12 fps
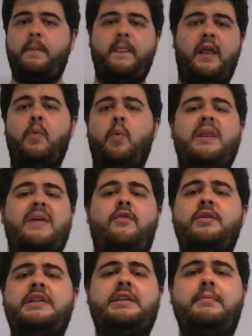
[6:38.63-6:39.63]
And with a
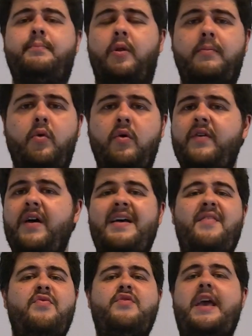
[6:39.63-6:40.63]
very simple move,
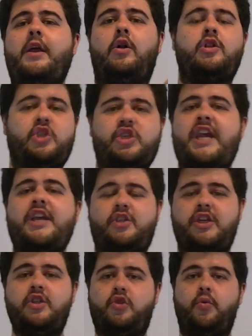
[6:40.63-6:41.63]
they all
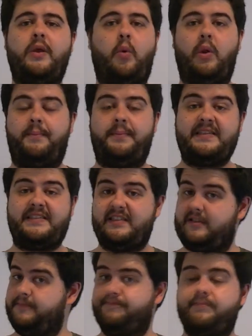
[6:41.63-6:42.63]
change into equal
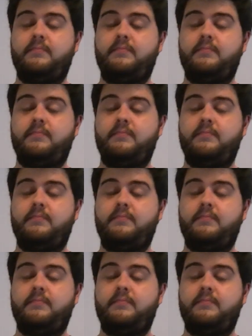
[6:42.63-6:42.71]
pieces.